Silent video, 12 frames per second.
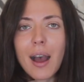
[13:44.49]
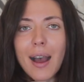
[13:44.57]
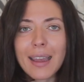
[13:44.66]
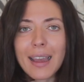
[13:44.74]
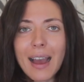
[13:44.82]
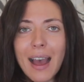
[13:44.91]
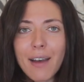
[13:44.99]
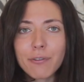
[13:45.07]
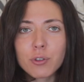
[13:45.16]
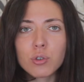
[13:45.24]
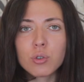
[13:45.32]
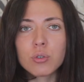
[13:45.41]
I
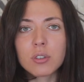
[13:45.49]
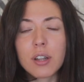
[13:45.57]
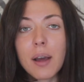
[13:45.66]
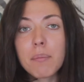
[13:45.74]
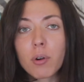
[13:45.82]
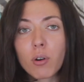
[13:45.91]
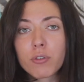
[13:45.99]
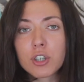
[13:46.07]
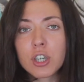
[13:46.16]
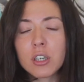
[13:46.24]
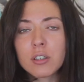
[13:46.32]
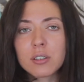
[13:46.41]
have to choose the number of
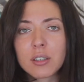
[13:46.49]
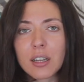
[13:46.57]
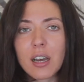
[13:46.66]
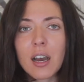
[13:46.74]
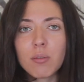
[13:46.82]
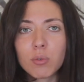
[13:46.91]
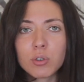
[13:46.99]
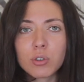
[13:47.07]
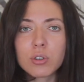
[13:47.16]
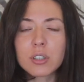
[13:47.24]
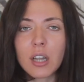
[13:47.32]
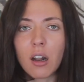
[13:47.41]
shares that I want
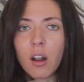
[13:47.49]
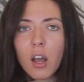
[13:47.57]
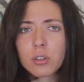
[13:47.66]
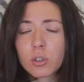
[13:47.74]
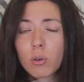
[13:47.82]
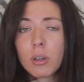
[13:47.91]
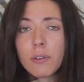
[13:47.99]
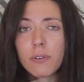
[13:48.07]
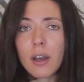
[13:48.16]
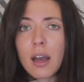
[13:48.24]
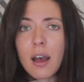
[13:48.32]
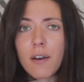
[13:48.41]
to sell. So if
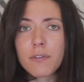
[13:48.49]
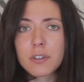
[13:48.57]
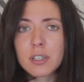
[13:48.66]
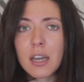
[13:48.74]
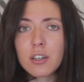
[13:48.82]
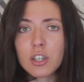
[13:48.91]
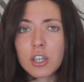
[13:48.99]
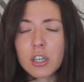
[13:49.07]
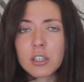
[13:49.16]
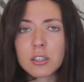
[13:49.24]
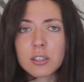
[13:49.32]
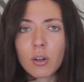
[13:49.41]
I have 10
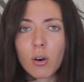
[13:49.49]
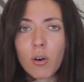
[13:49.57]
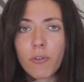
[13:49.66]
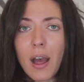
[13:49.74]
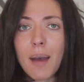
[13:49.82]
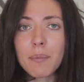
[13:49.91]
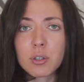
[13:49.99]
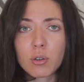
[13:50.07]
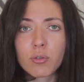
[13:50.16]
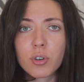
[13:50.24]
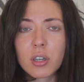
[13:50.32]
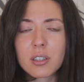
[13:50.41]
shares of
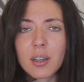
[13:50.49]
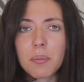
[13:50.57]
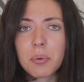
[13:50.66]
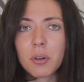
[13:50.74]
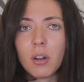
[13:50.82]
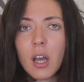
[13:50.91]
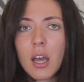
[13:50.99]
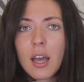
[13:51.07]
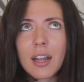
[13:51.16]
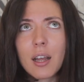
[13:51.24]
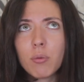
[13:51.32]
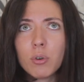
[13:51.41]
Amazon, for example,
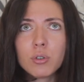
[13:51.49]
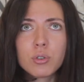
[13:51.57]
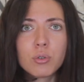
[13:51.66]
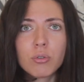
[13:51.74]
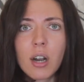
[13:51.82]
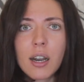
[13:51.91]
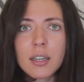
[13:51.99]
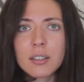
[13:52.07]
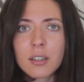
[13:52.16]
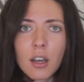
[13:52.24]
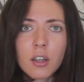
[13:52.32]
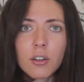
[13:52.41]
and I want to
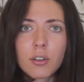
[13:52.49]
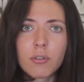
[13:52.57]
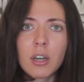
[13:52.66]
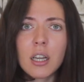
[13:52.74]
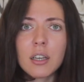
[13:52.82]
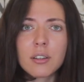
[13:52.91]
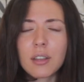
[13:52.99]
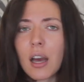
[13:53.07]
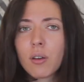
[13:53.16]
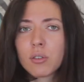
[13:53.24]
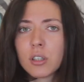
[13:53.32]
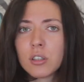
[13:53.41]
release
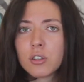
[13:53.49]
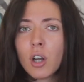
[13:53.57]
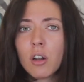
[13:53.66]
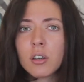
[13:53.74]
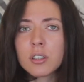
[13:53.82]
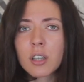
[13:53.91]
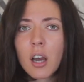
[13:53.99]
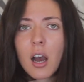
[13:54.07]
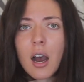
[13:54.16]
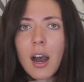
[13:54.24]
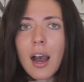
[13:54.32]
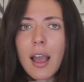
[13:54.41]
$3,000,
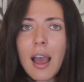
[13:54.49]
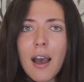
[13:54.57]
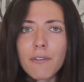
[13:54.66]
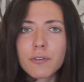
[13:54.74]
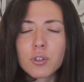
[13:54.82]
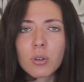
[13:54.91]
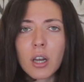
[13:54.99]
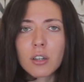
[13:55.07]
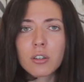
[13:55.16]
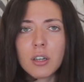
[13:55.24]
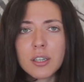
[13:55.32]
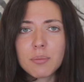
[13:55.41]
I have to
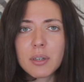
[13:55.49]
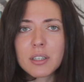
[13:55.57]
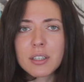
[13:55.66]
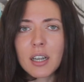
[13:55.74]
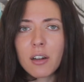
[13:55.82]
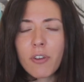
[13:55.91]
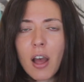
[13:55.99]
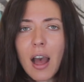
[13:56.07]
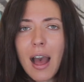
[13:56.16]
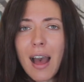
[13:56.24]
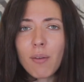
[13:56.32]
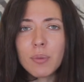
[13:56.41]
calculate myself
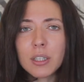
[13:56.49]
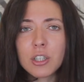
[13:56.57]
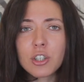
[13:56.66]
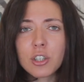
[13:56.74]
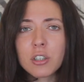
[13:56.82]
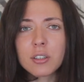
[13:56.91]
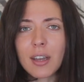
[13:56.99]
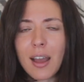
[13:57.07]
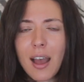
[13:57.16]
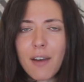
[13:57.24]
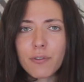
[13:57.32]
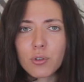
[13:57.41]
how many shares I
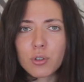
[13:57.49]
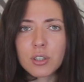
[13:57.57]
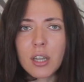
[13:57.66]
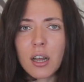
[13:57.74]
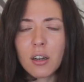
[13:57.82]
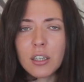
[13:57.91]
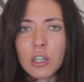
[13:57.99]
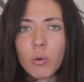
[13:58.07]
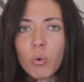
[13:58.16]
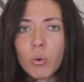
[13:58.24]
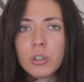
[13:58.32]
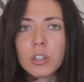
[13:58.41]
have to sell in
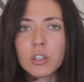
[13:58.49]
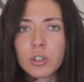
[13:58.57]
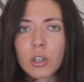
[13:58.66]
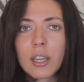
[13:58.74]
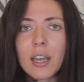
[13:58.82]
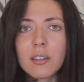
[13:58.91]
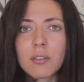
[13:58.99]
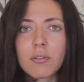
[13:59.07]
order to get